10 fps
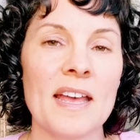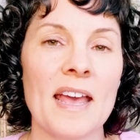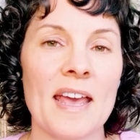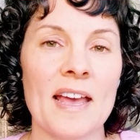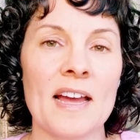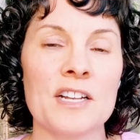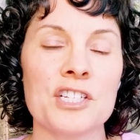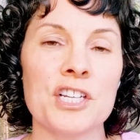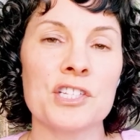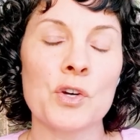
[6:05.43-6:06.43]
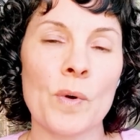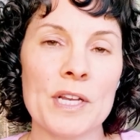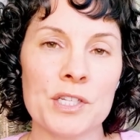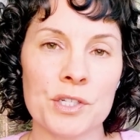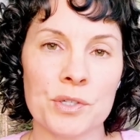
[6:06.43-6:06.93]
and she's going
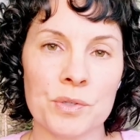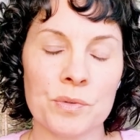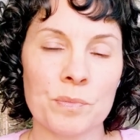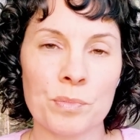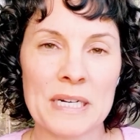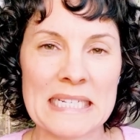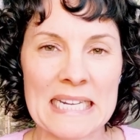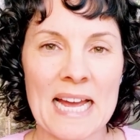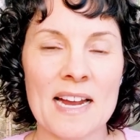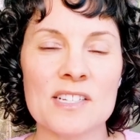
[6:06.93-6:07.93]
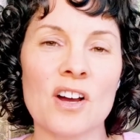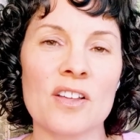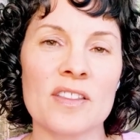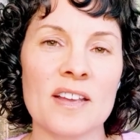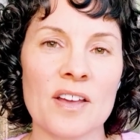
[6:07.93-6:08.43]
to protect
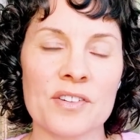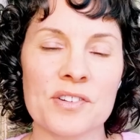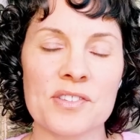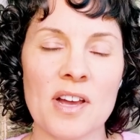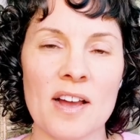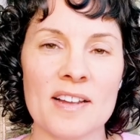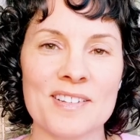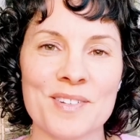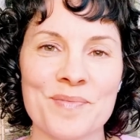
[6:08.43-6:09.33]
on the other side.